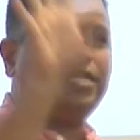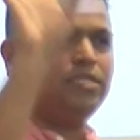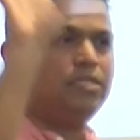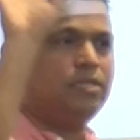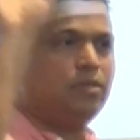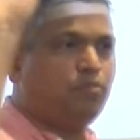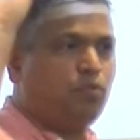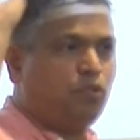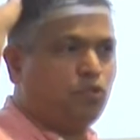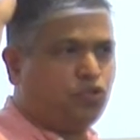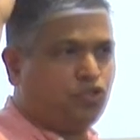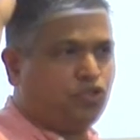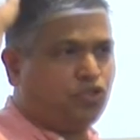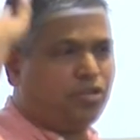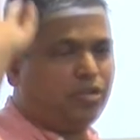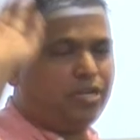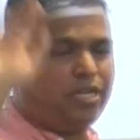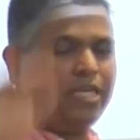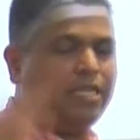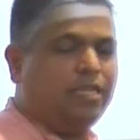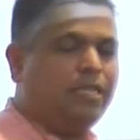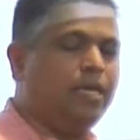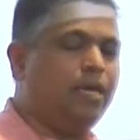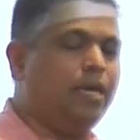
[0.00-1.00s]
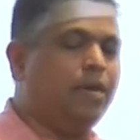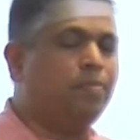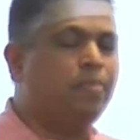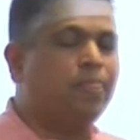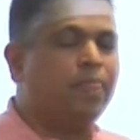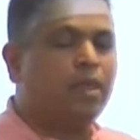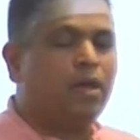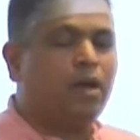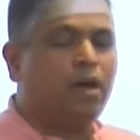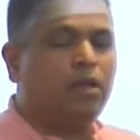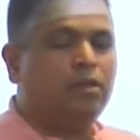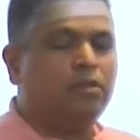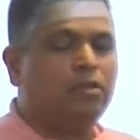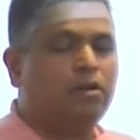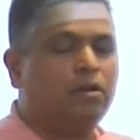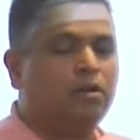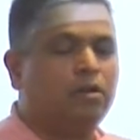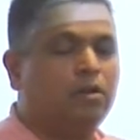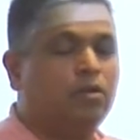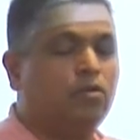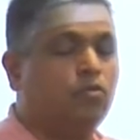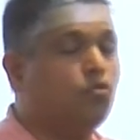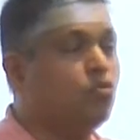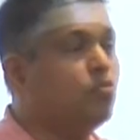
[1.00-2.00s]
is a poster in the other
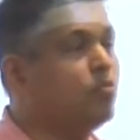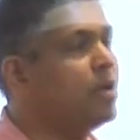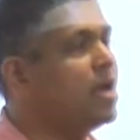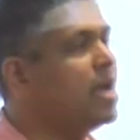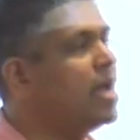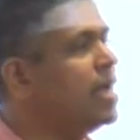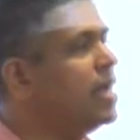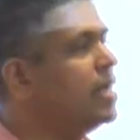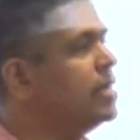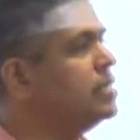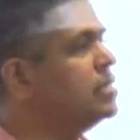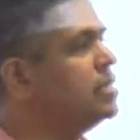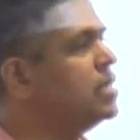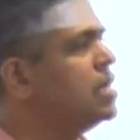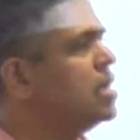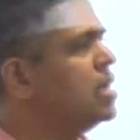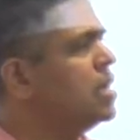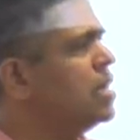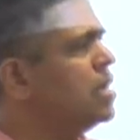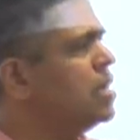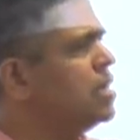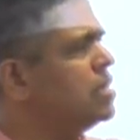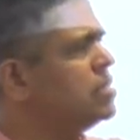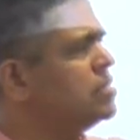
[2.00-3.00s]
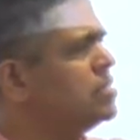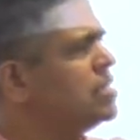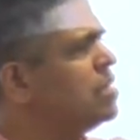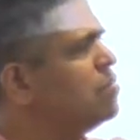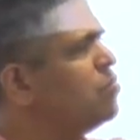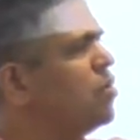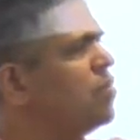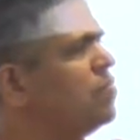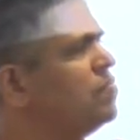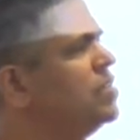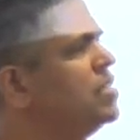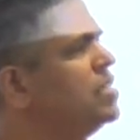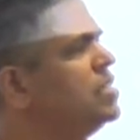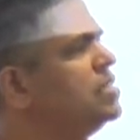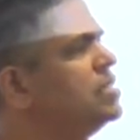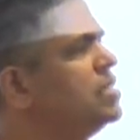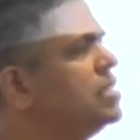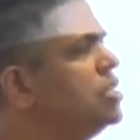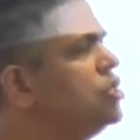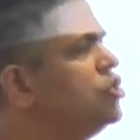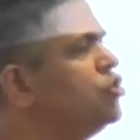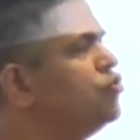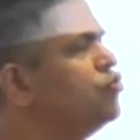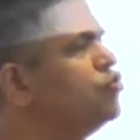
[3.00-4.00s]
room, and some of these
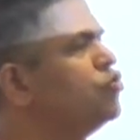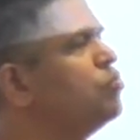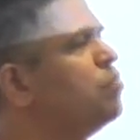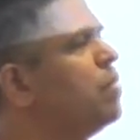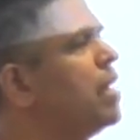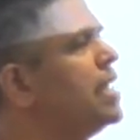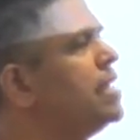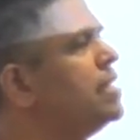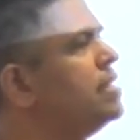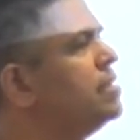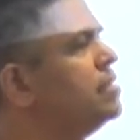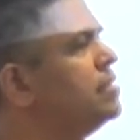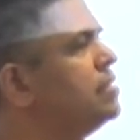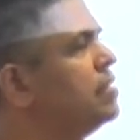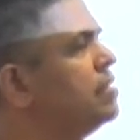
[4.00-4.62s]
issues might